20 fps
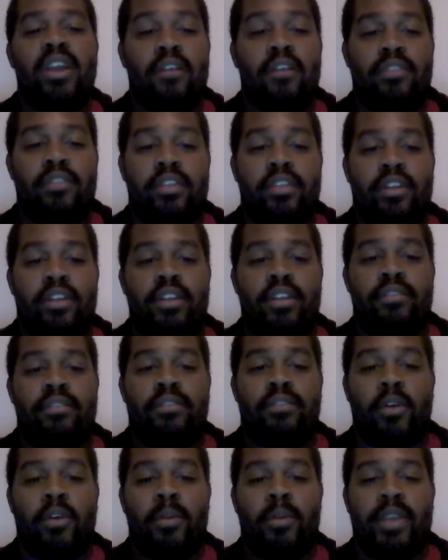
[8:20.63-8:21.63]
of the
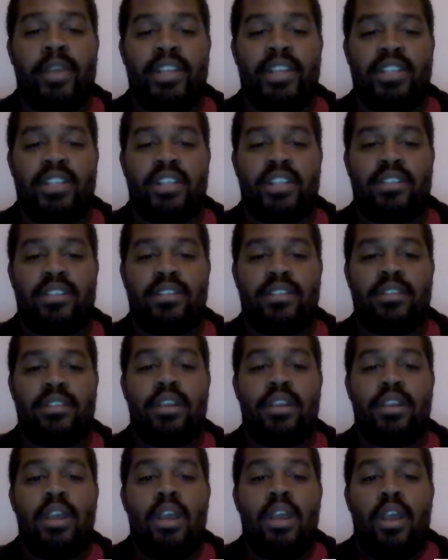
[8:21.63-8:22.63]
34
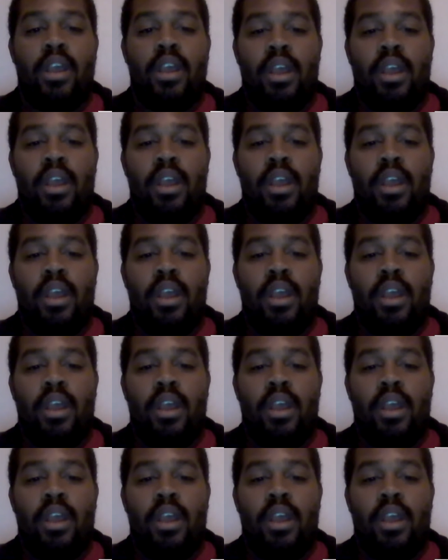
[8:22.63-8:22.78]
patients